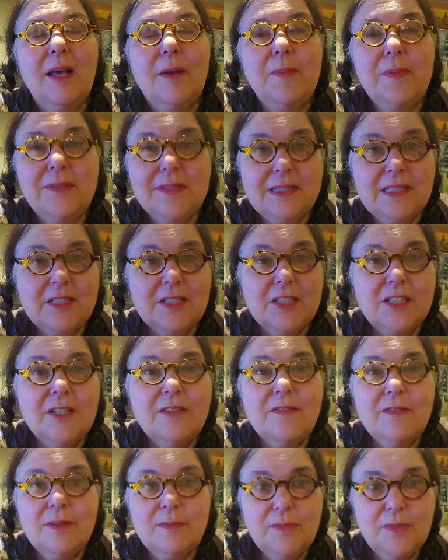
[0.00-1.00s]
position
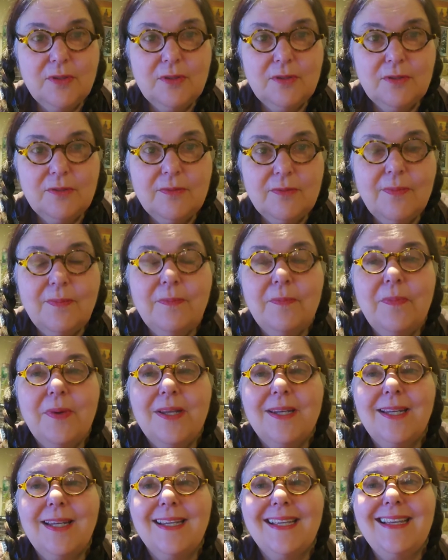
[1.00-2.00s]
of the moon,
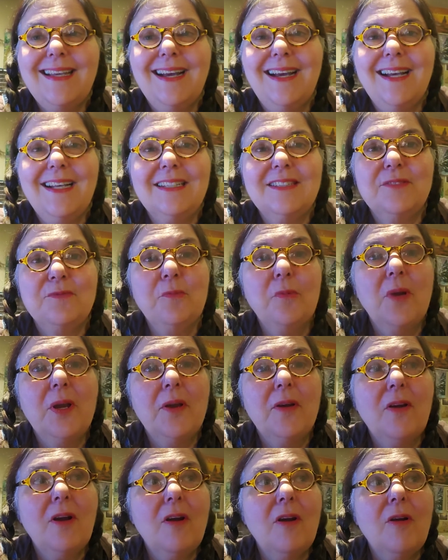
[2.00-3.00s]
but it guides
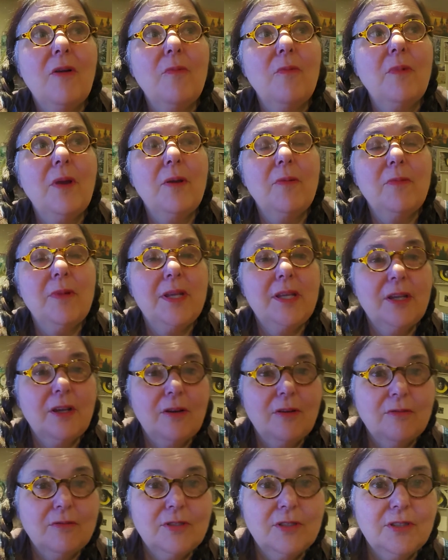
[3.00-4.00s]
where we
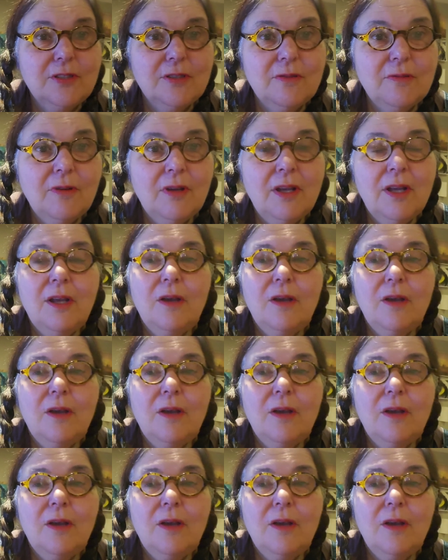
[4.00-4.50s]
go to,